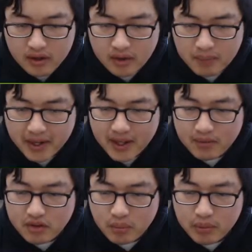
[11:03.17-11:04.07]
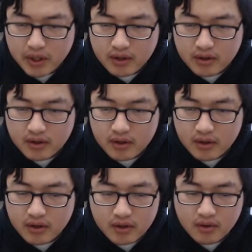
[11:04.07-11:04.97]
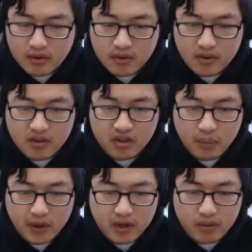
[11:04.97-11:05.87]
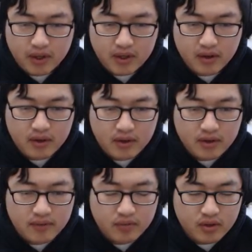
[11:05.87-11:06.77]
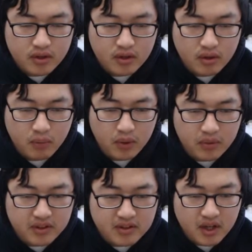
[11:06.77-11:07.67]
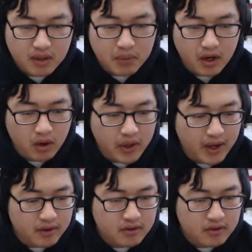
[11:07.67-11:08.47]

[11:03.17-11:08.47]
My game's still bugged. So buggy right now. What was I talking about? Oh yeah.